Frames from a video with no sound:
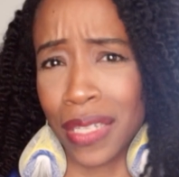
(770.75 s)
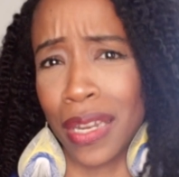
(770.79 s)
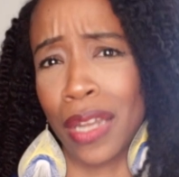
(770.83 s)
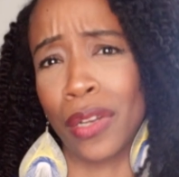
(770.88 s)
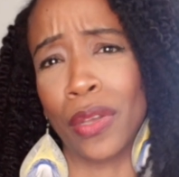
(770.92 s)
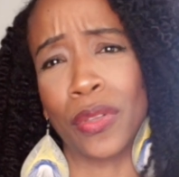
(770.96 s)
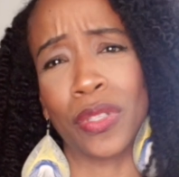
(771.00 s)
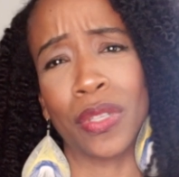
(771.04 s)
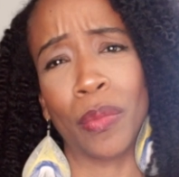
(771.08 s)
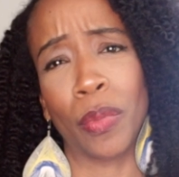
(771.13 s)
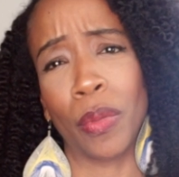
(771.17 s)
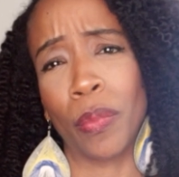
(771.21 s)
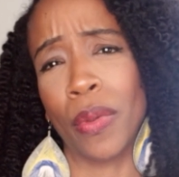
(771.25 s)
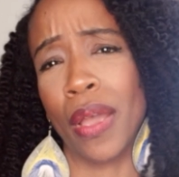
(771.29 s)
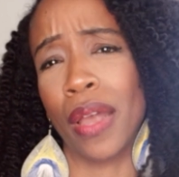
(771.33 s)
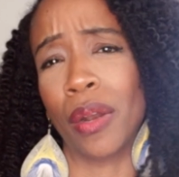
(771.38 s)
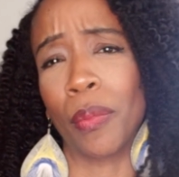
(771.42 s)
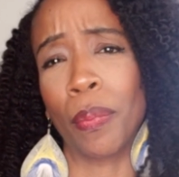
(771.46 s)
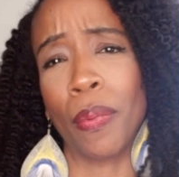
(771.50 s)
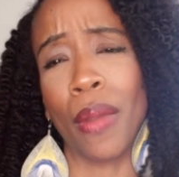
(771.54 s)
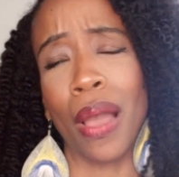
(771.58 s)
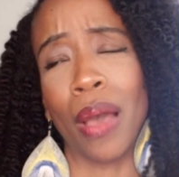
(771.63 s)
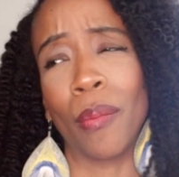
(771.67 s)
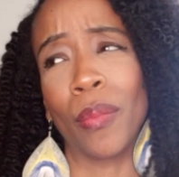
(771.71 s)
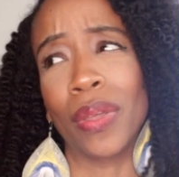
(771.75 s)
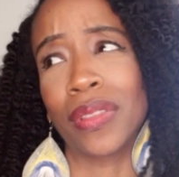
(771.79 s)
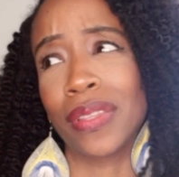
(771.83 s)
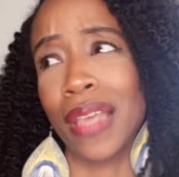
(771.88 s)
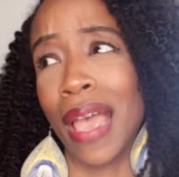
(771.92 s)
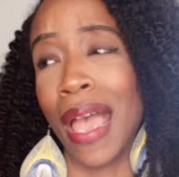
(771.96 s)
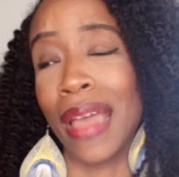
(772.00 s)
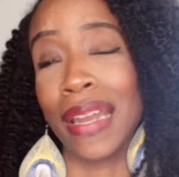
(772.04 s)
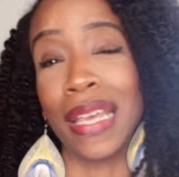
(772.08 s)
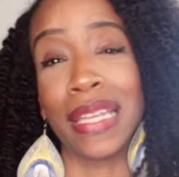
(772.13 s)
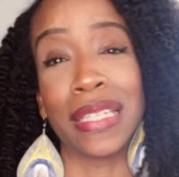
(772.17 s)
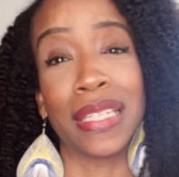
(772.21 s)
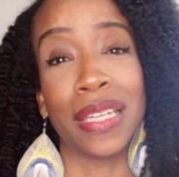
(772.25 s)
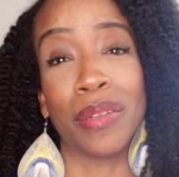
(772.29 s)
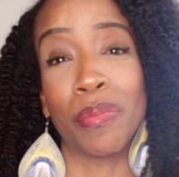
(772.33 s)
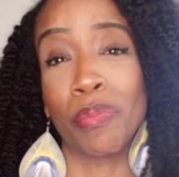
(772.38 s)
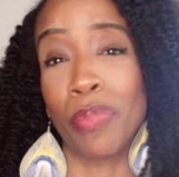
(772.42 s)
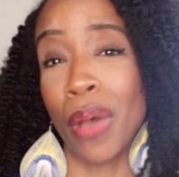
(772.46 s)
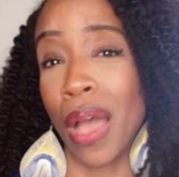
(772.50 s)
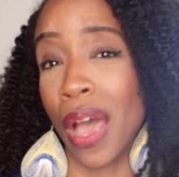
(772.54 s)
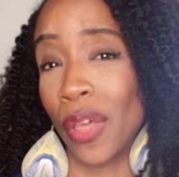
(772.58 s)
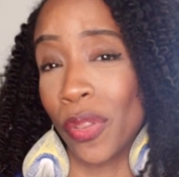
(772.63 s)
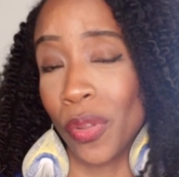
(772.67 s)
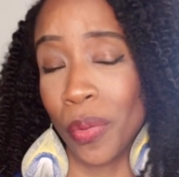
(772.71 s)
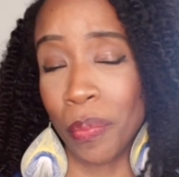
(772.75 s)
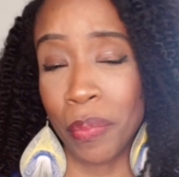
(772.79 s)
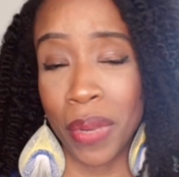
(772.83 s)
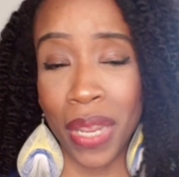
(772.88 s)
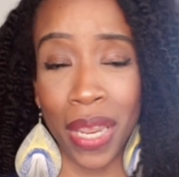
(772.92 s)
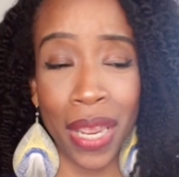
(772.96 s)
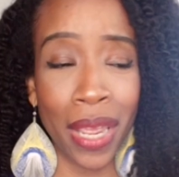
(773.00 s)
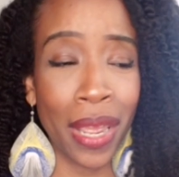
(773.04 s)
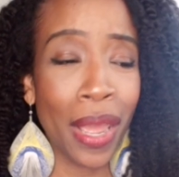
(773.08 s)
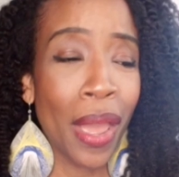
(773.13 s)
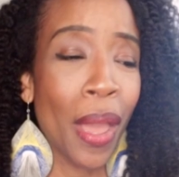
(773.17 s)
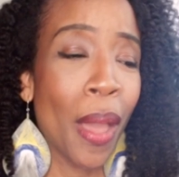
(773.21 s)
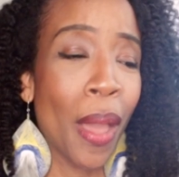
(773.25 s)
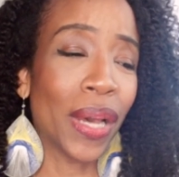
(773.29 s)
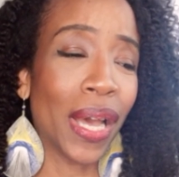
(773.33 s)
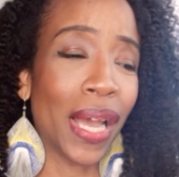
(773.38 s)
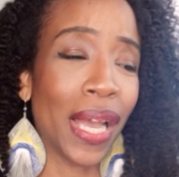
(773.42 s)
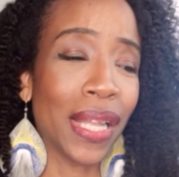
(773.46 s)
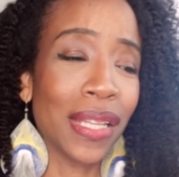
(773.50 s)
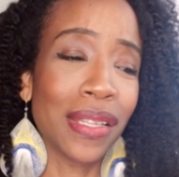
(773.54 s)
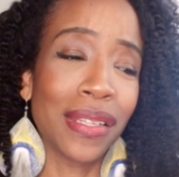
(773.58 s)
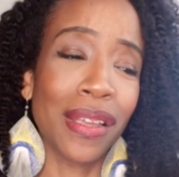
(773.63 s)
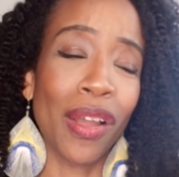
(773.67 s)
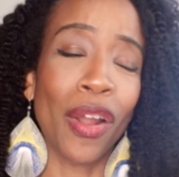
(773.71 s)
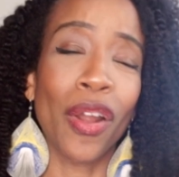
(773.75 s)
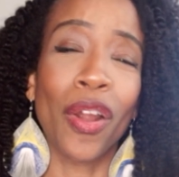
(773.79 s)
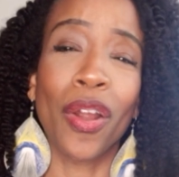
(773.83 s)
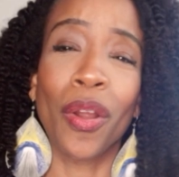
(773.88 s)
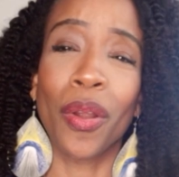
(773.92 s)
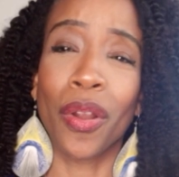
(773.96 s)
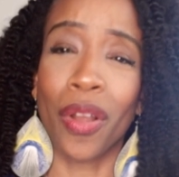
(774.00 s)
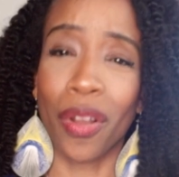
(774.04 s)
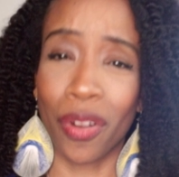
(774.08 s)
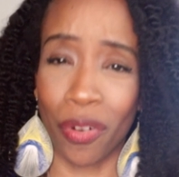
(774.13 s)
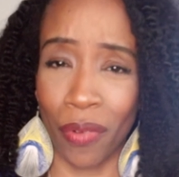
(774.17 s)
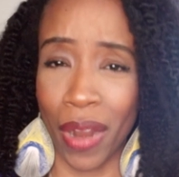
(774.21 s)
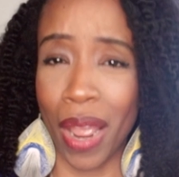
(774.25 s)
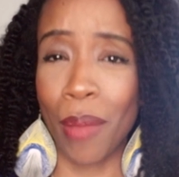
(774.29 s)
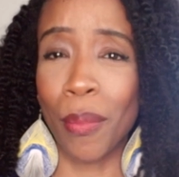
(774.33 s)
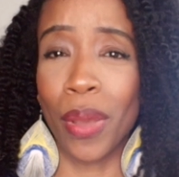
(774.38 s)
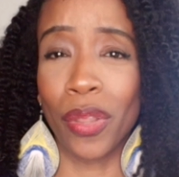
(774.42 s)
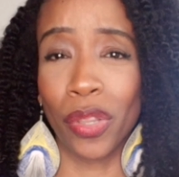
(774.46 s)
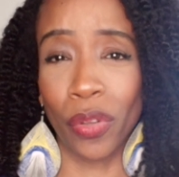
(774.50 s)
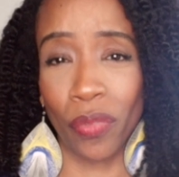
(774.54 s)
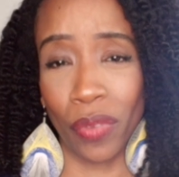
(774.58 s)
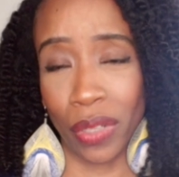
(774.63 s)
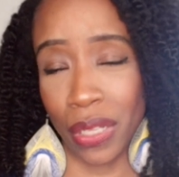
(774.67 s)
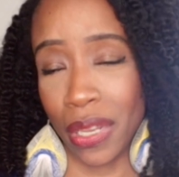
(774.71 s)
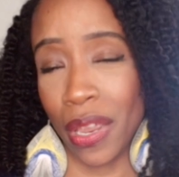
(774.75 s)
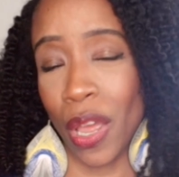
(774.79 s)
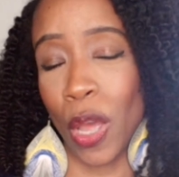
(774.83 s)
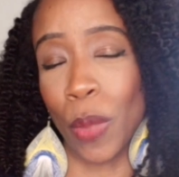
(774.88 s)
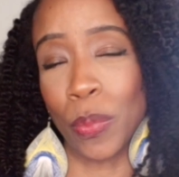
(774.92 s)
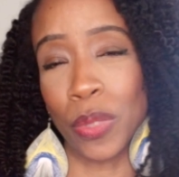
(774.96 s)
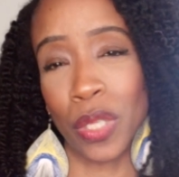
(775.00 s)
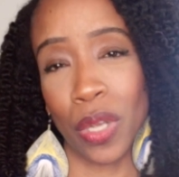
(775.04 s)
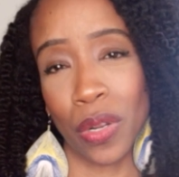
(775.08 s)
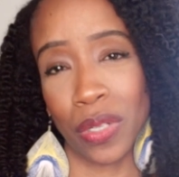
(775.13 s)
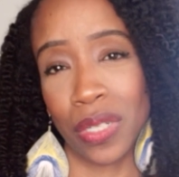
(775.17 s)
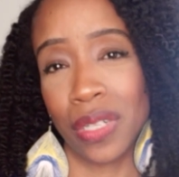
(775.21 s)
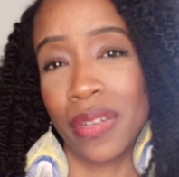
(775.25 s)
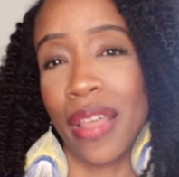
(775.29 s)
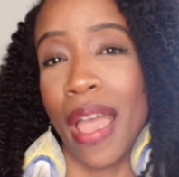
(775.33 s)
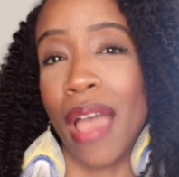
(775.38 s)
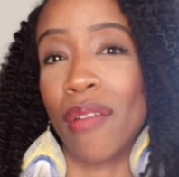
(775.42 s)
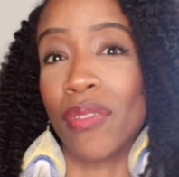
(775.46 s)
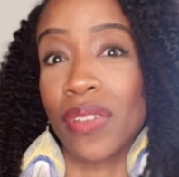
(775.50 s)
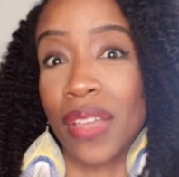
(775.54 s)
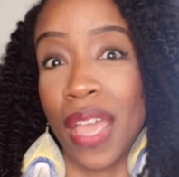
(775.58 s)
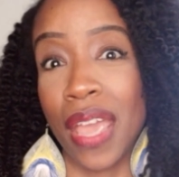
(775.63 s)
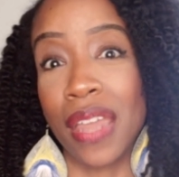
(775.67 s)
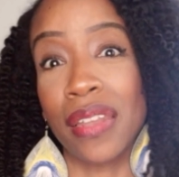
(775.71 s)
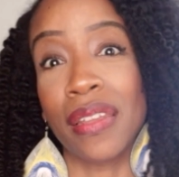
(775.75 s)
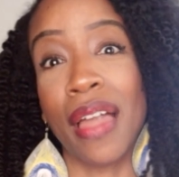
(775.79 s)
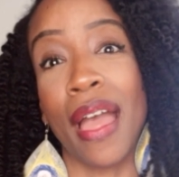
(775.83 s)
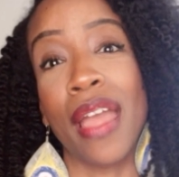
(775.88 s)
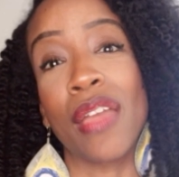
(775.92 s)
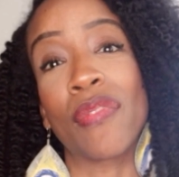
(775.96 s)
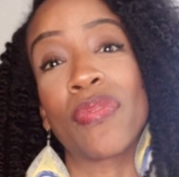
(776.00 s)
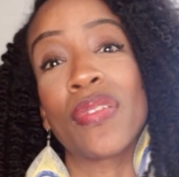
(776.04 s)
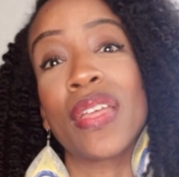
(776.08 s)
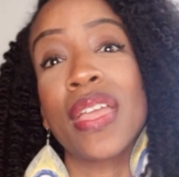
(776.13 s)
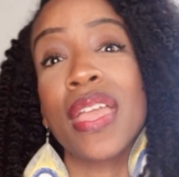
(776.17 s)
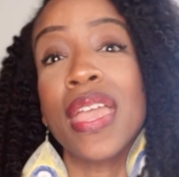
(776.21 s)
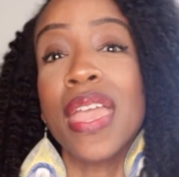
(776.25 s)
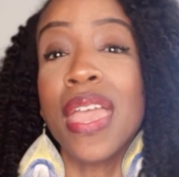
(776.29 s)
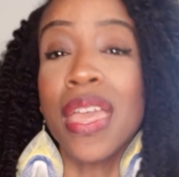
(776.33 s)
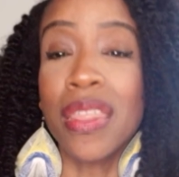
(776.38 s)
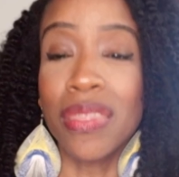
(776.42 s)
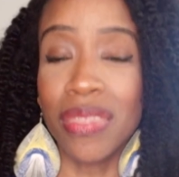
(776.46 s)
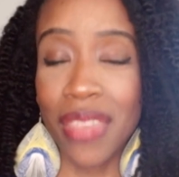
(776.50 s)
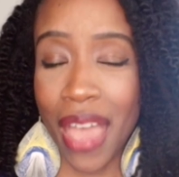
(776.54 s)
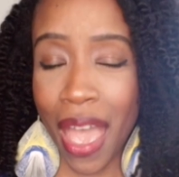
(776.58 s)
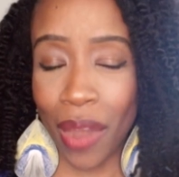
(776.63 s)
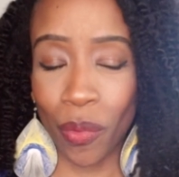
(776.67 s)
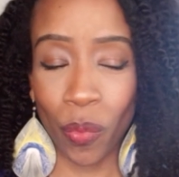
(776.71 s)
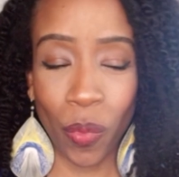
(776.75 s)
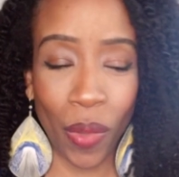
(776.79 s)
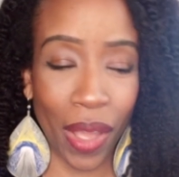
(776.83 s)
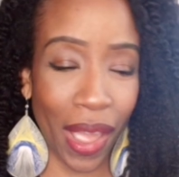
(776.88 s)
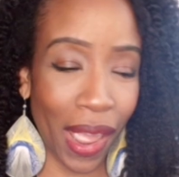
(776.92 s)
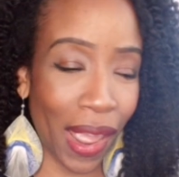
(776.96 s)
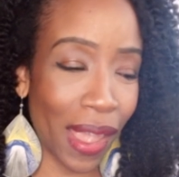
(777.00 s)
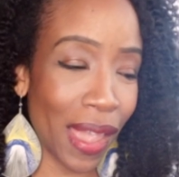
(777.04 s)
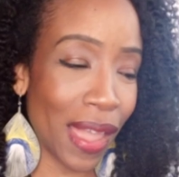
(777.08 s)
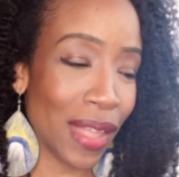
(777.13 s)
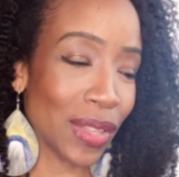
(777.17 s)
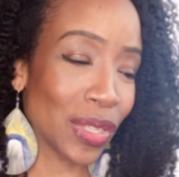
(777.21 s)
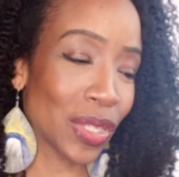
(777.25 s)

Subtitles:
And I know some people had a problem with that. It didn't bother me, but her grandmother really helps her to navigate life in that way.